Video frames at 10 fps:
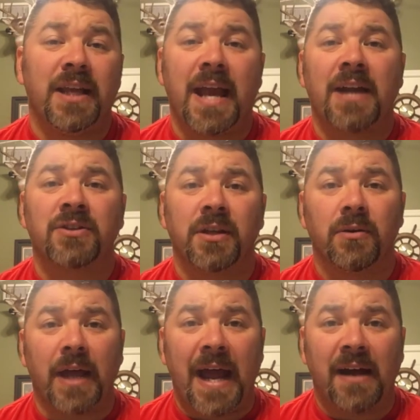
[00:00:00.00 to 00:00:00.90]
he actually
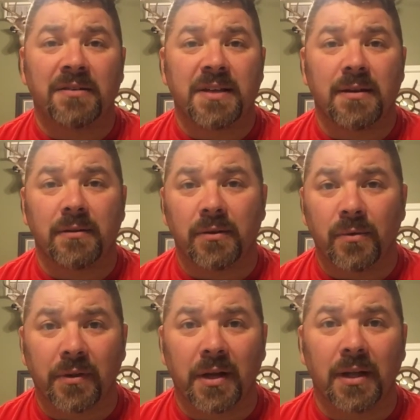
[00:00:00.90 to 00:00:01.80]
owned a house down at the
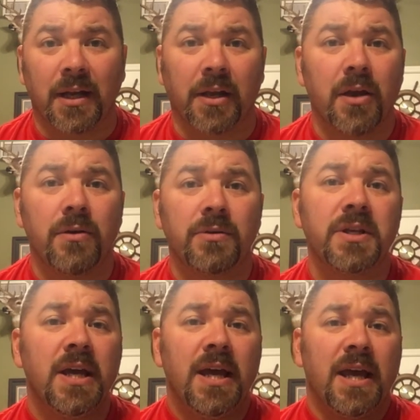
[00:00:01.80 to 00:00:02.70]
North Carolina coast.